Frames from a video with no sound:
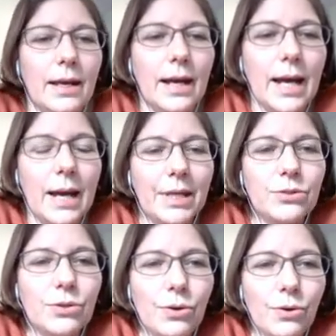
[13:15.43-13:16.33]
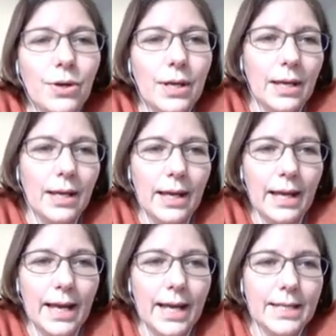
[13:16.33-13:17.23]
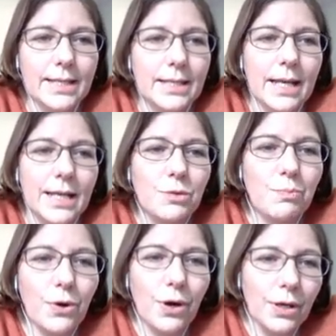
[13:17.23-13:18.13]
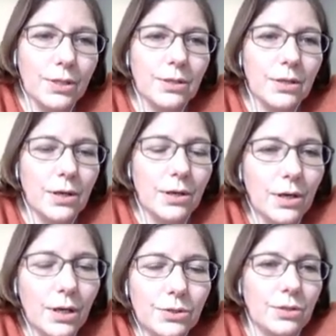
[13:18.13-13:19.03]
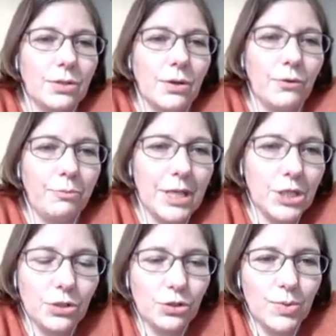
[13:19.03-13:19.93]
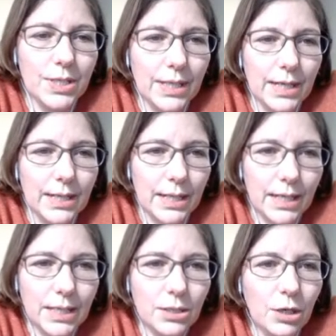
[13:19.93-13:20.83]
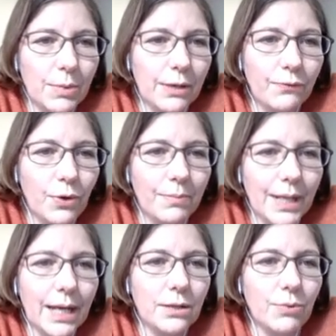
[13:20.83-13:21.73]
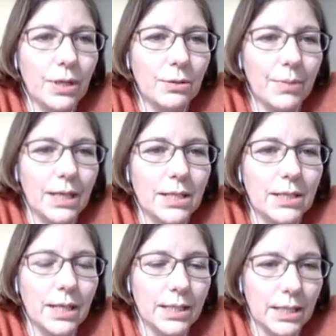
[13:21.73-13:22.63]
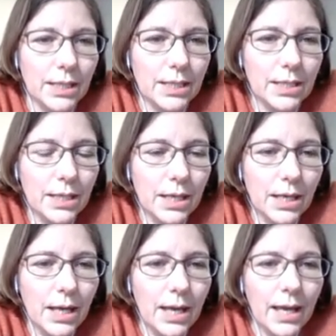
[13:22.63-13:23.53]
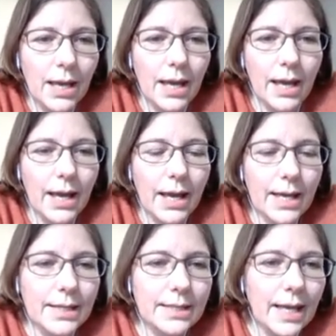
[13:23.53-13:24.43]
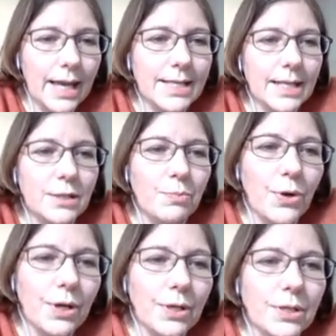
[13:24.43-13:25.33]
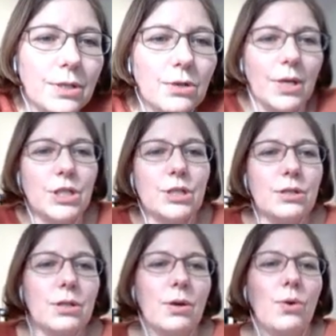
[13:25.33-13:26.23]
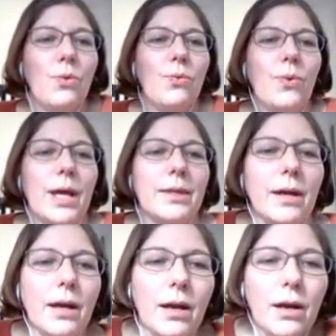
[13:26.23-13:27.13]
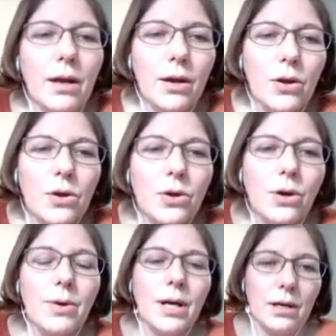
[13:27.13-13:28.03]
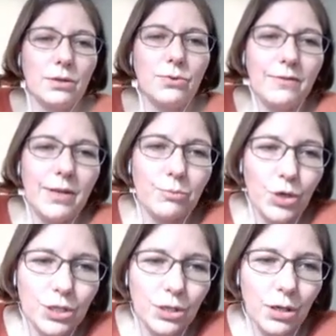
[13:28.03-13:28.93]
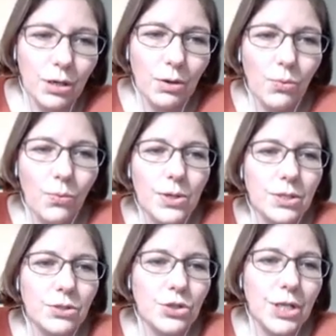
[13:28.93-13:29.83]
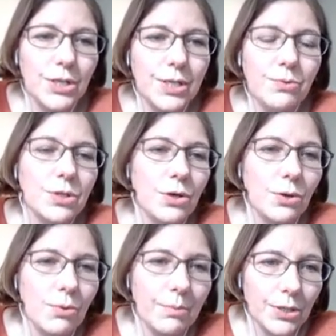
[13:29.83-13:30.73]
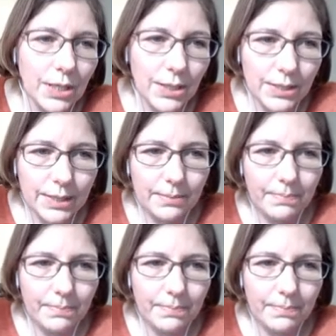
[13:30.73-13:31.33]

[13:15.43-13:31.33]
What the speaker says: Amato has explored a lot of patients with ARDS coming from 9 randomized studies and has explored the question whether a lower driving pressure was associated with a lower mortality.